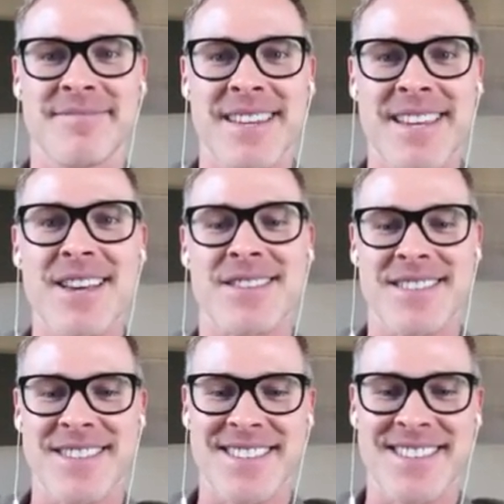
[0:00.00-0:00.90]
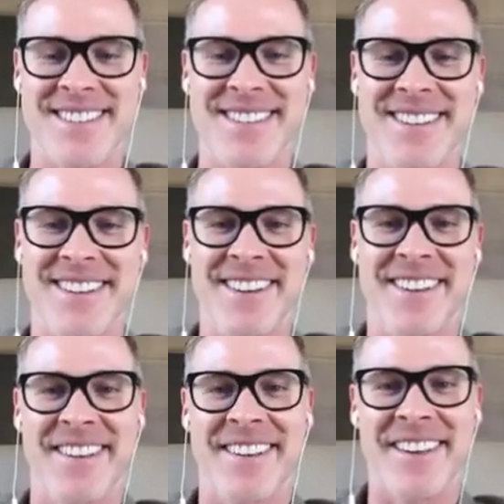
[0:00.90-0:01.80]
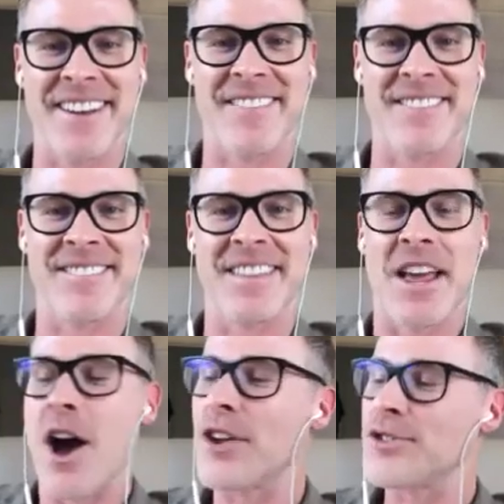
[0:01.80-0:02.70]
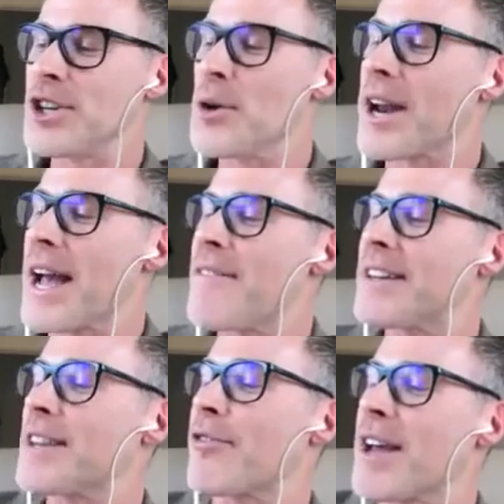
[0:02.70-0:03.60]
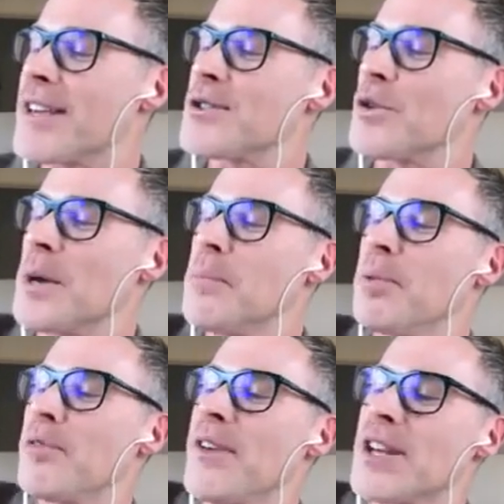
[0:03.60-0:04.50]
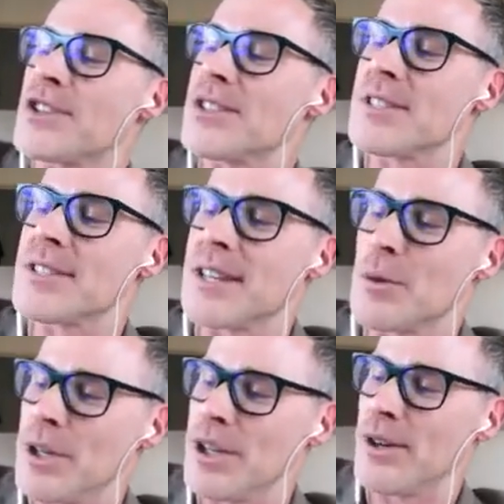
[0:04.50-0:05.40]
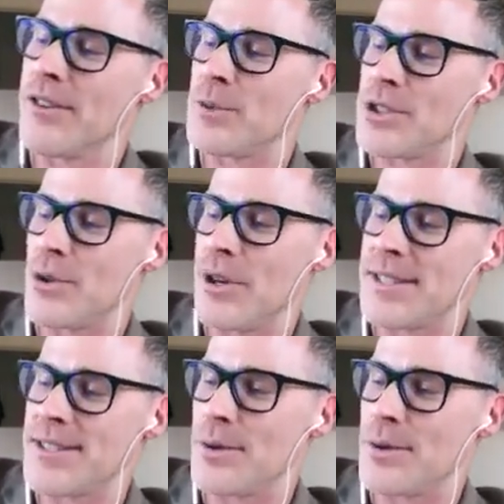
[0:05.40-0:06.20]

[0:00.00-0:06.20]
Yes. Yeah. Oh, do you know what? I have another phrase. Your imperfections are the window of which you let your